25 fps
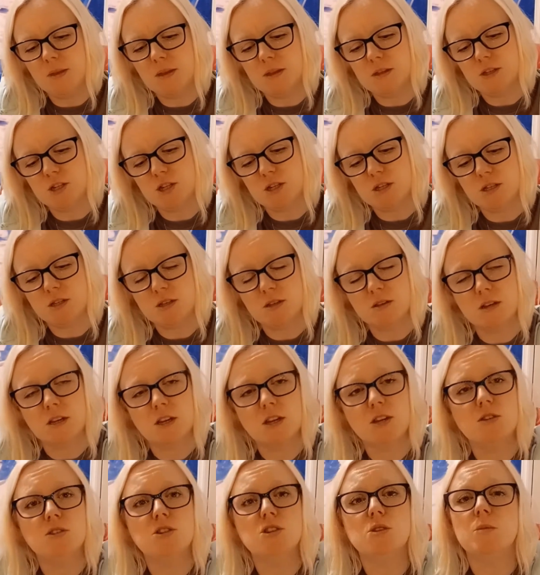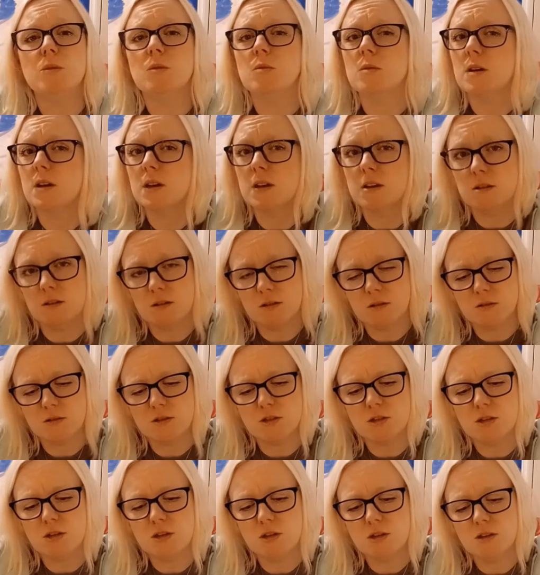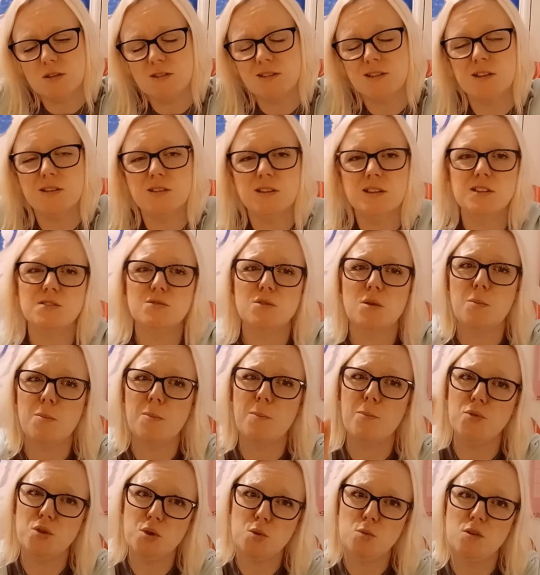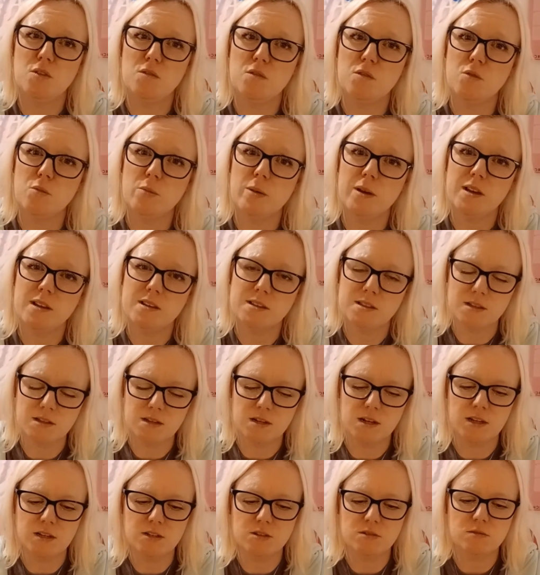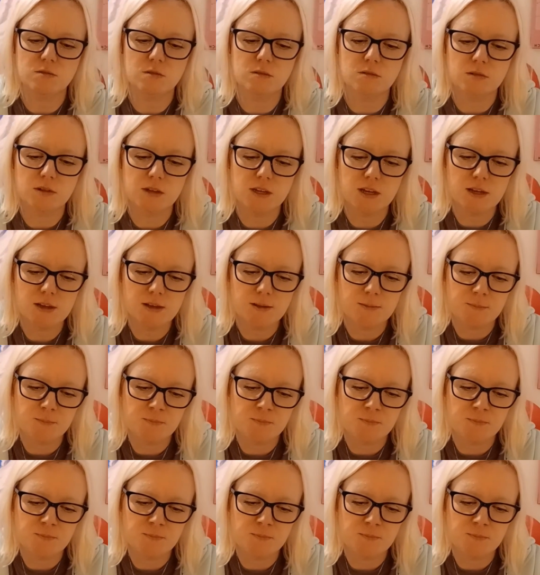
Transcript: Just like you should be working hard so you can turn into a beautiful person later on, okay?